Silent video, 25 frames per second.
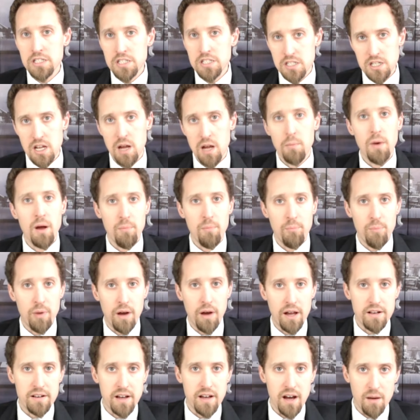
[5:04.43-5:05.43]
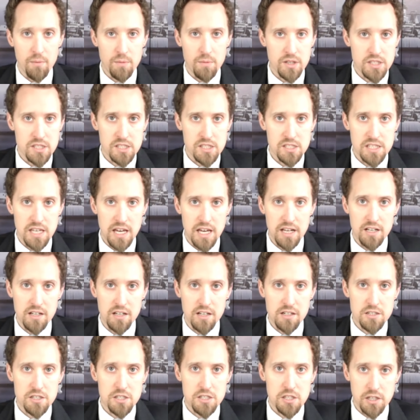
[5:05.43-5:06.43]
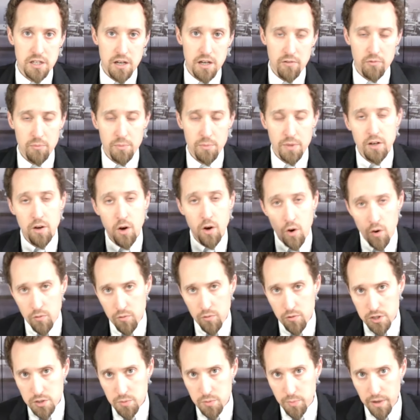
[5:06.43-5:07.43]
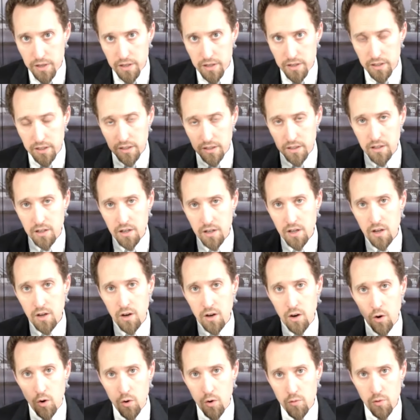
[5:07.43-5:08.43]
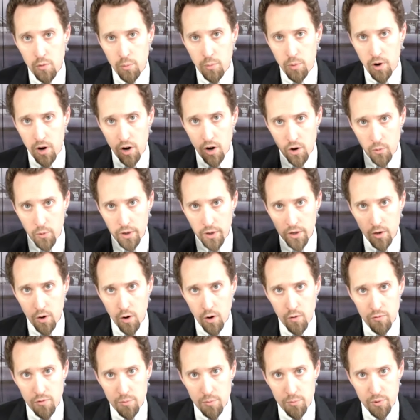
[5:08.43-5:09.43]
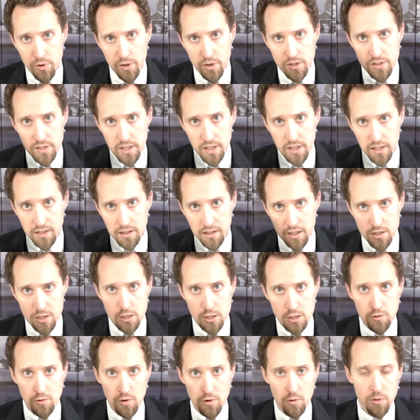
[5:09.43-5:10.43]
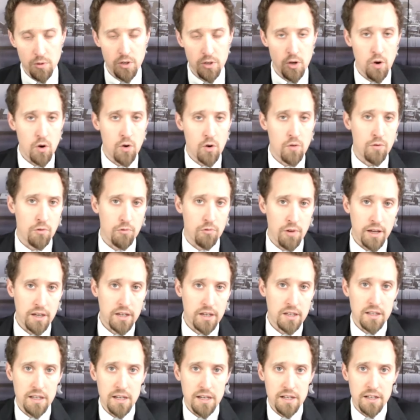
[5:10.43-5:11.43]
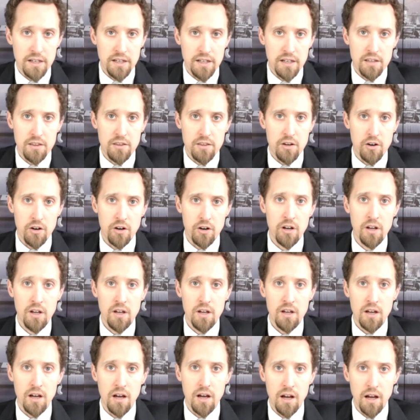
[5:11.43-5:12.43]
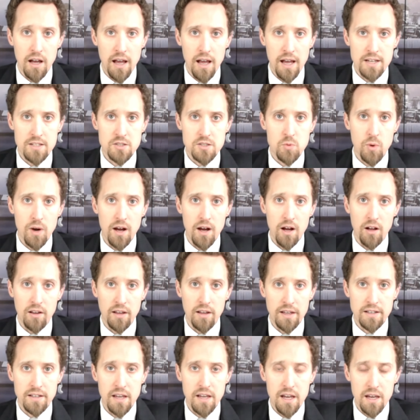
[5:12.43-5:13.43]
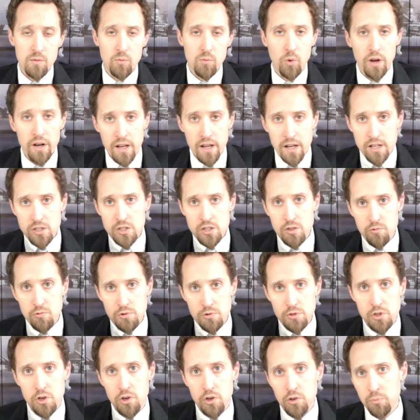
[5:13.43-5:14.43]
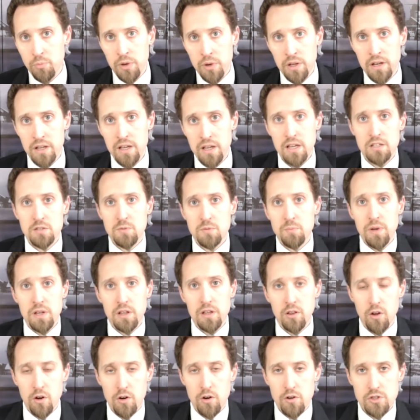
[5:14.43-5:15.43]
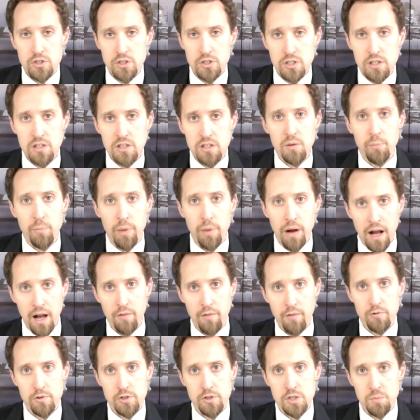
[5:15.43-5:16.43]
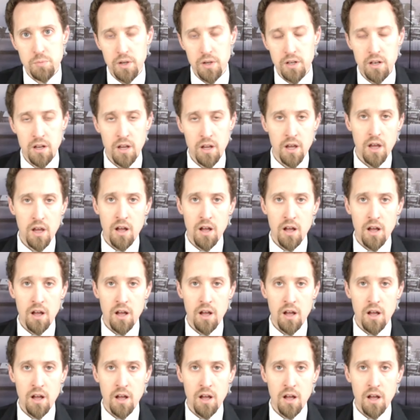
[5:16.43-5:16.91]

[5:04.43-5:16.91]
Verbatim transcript: sum up Bidenomics is that it is the government overspending, overborrowing, overprinting, and let's throw in overregulating in there uh, as well. And and what has the result been? It's been largely the impoverishment